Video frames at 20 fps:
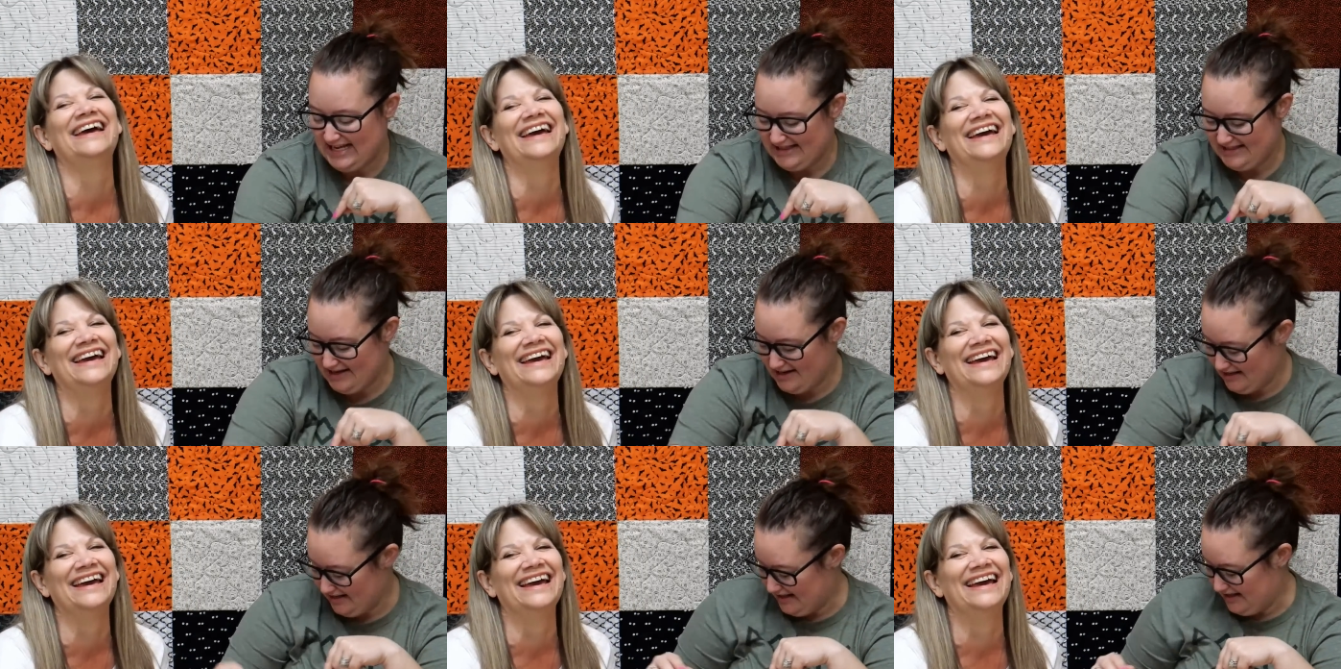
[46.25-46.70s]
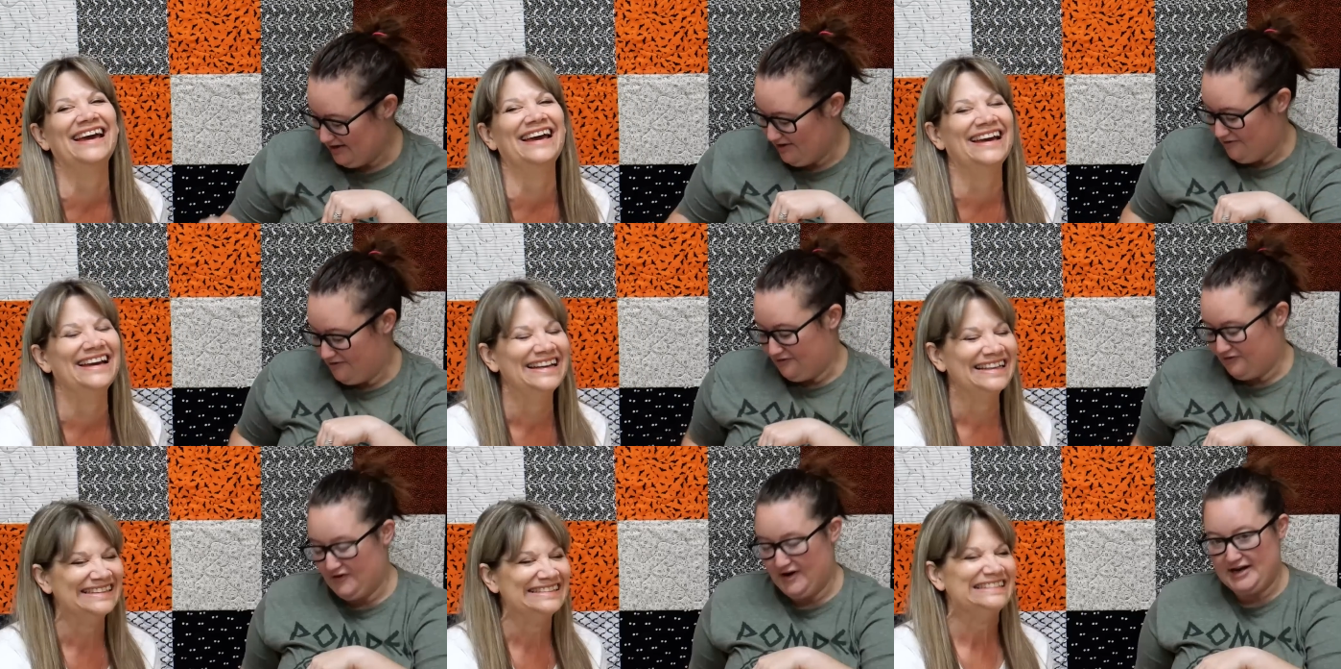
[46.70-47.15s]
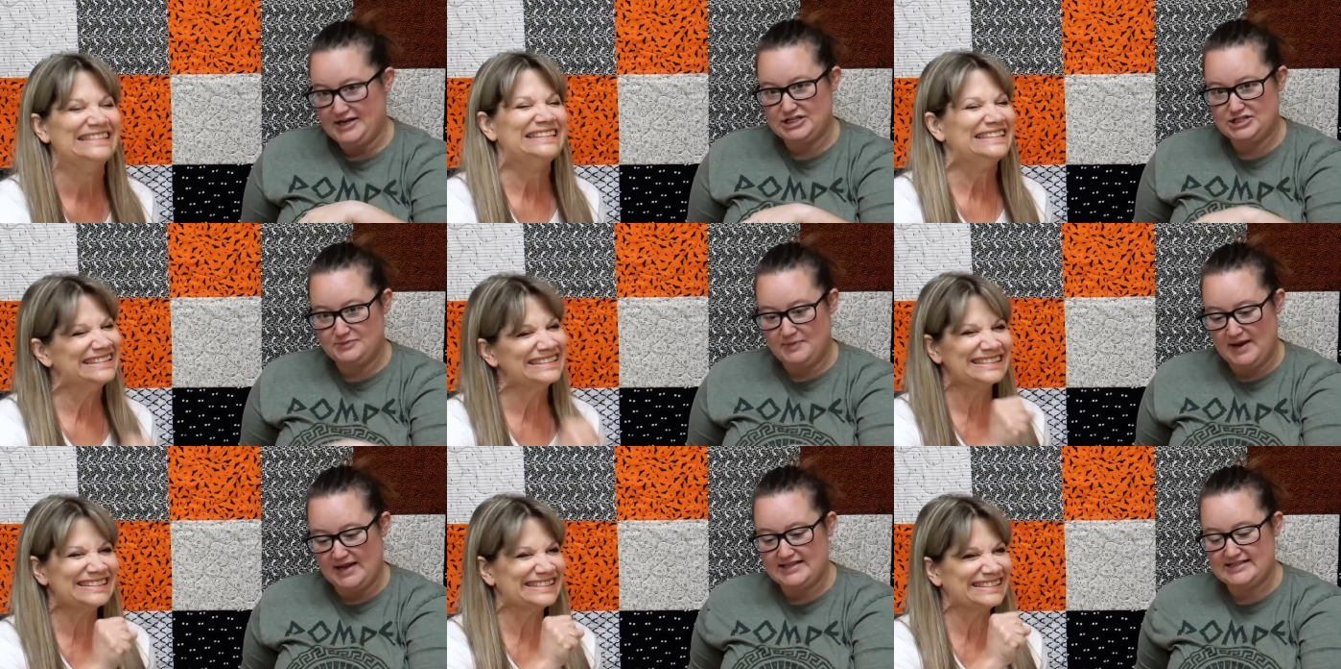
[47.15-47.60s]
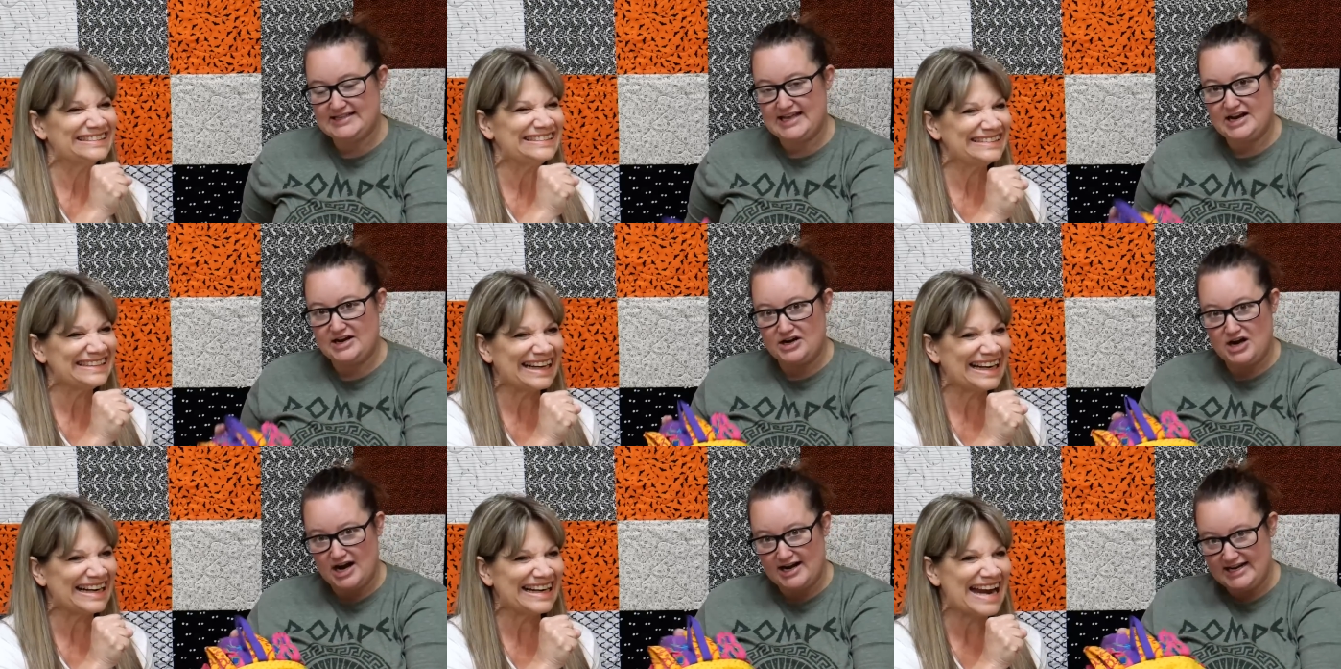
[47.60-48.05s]
Speaker 1: the little fringe bits that
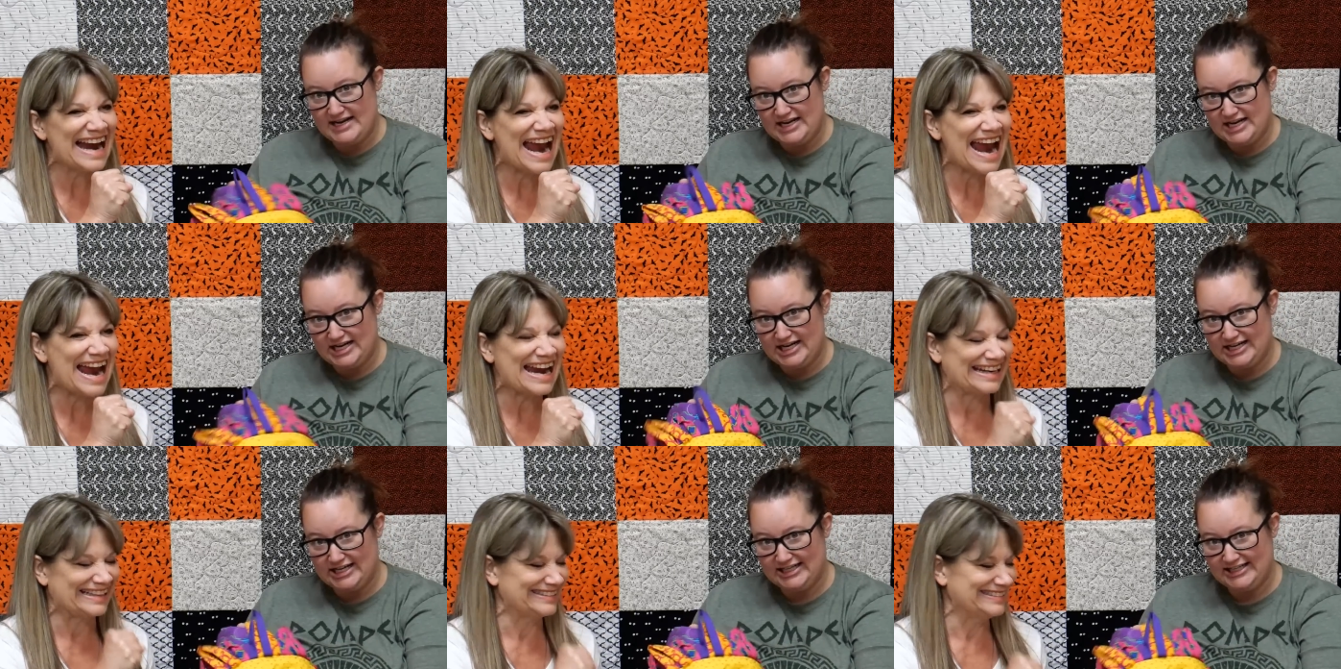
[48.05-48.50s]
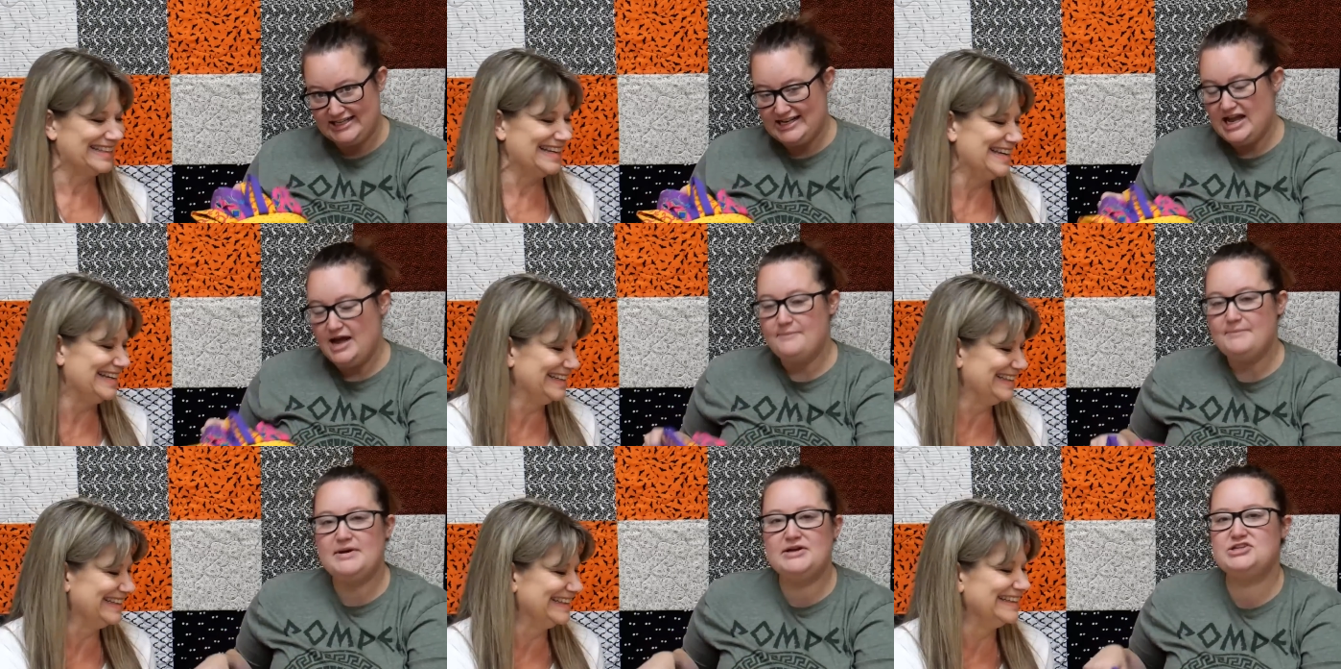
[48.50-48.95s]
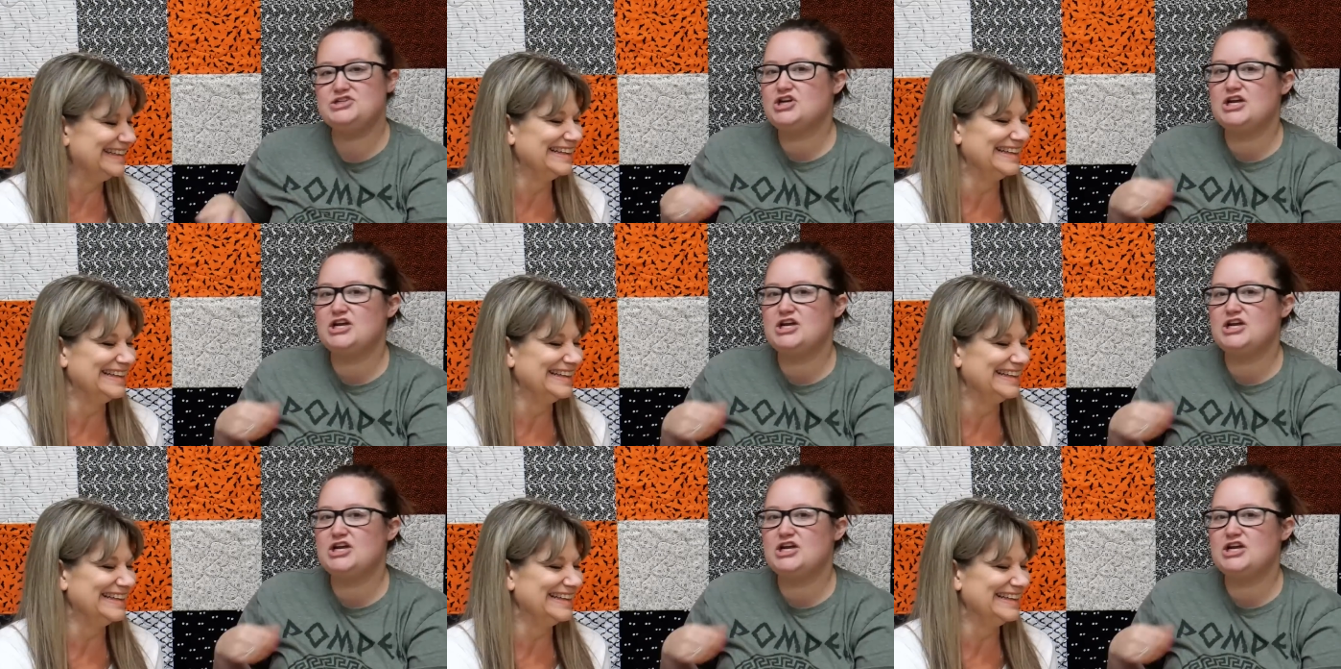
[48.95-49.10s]
are on here, but she